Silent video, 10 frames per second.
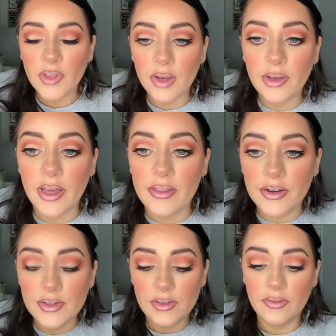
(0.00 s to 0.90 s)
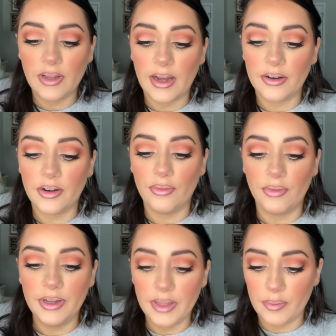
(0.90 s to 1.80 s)
Okay, there's the liner.
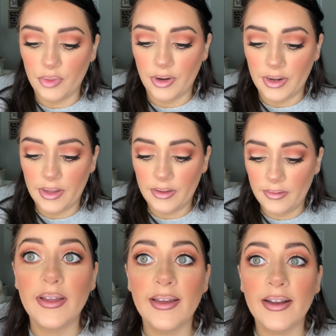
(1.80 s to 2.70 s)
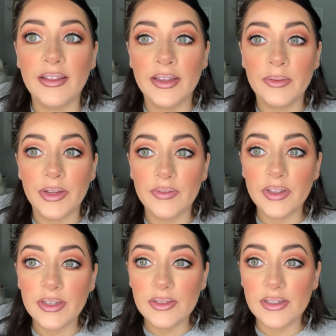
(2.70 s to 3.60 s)
Really pretty. And I like the way it
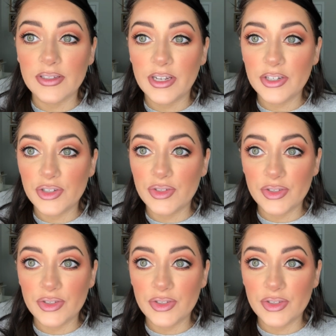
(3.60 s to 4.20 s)
feels. The texture's